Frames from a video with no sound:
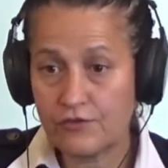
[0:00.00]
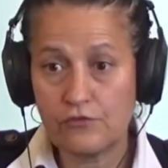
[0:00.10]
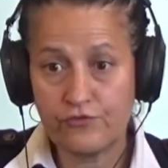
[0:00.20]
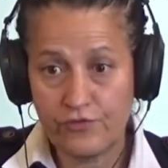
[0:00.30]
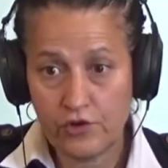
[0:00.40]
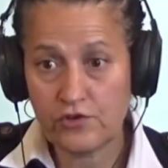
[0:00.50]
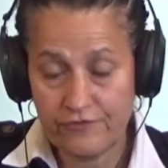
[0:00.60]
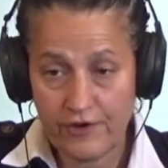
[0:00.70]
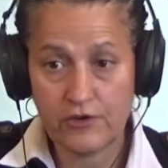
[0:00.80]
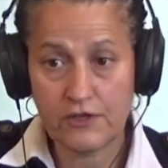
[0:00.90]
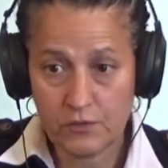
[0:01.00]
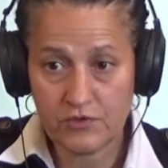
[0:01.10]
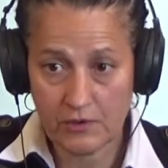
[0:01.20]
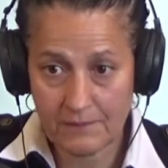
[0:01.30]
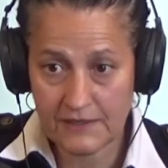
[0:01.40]
are really very good with
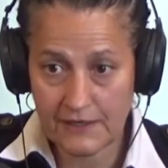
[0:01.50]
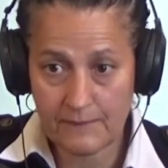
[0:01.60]
their money.